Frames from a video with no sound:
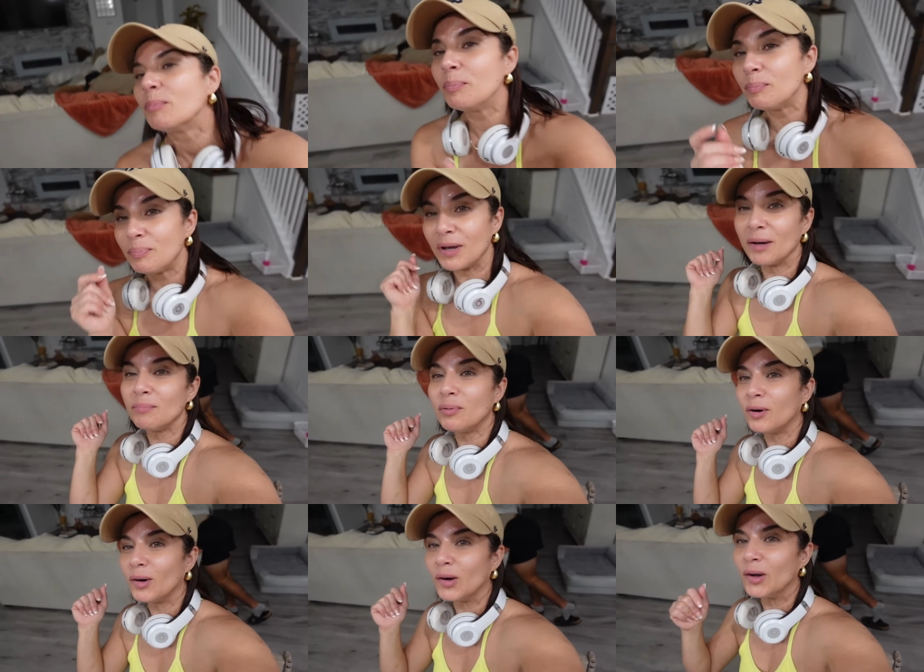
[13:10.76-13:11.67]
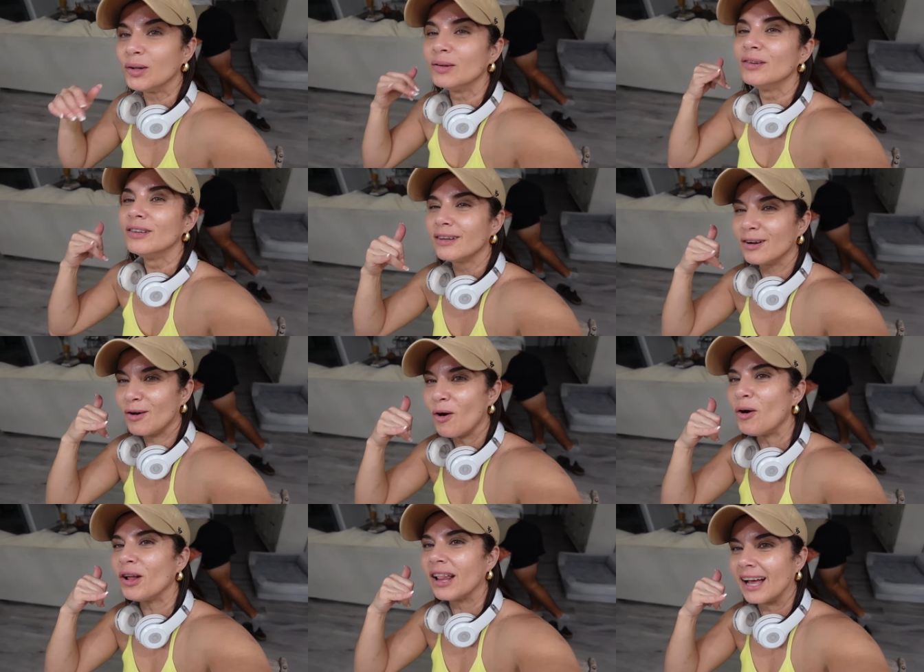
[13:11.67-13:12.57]
Oh. People
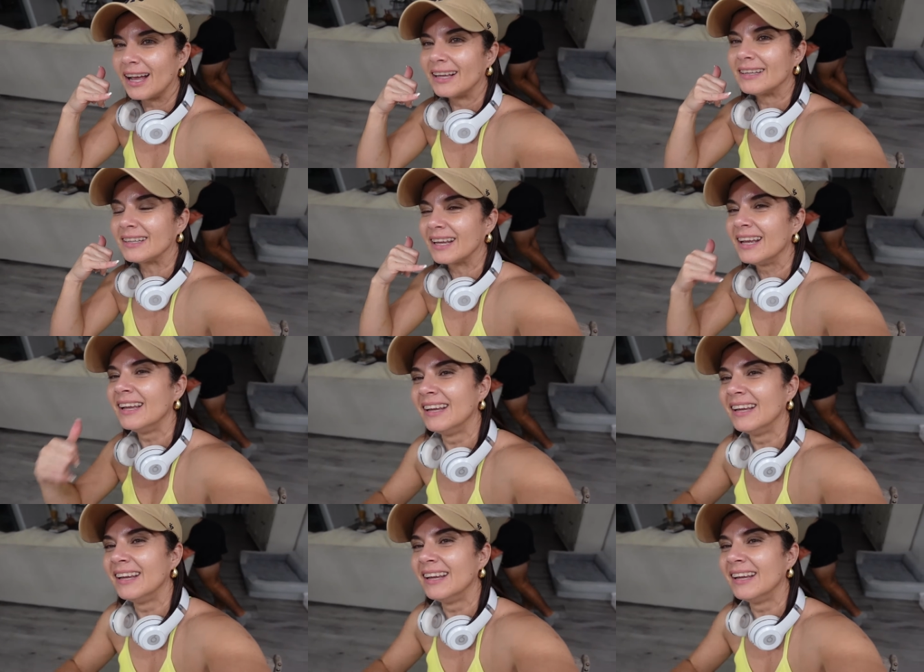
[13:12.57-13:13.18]
call us.